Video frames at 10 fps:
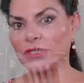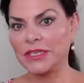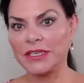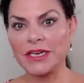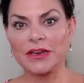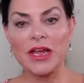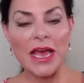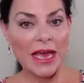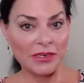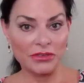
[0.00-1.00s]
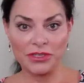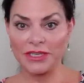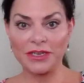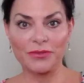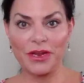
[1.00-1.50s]
down, and you're sitting
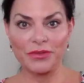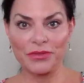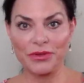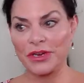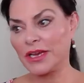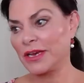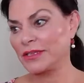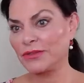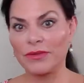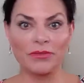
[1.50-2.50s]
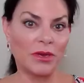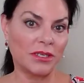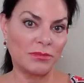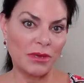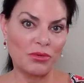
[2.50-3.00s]
right on 30A, so everybody's
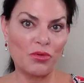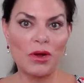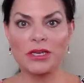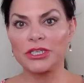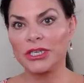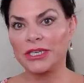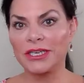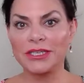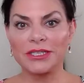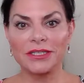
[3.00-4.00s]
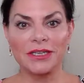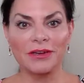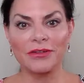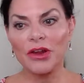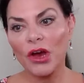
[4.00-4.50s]
people watching. Their
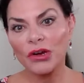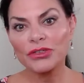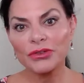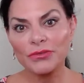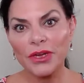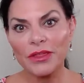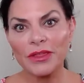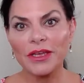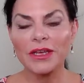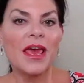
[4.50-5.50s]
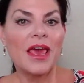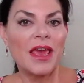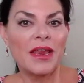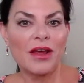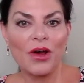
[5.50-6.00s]
dogs are with them, and
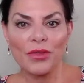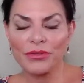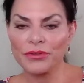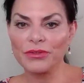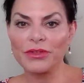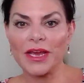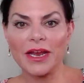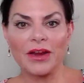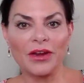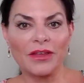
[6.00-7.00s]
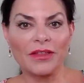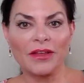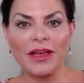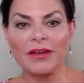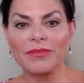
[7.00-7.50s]
all through the area they'll
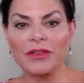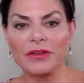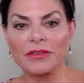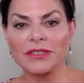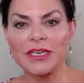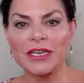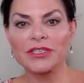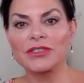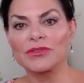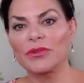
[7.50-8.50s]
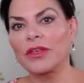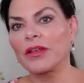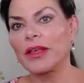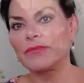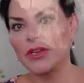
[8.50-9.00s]
have little stations where they'll have dog